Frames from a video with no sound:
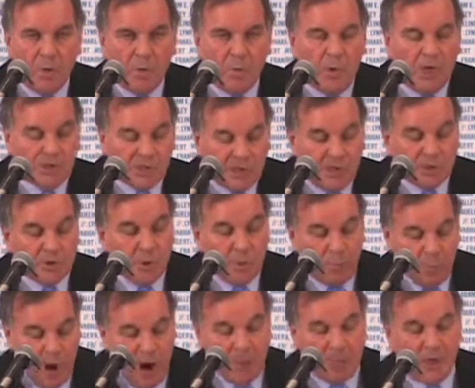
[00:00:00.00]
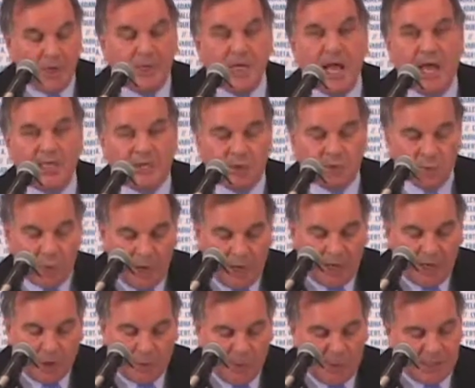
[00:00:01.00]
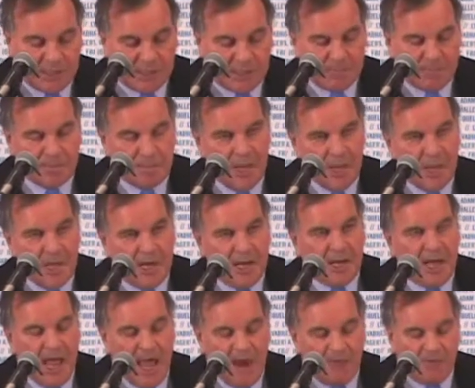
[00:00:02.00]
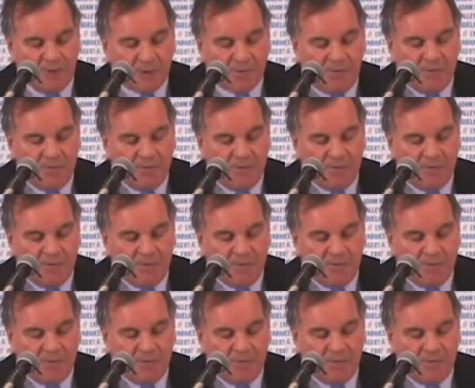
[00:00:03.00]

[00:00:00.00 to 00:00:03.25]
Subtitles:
residential property taxes will increase an average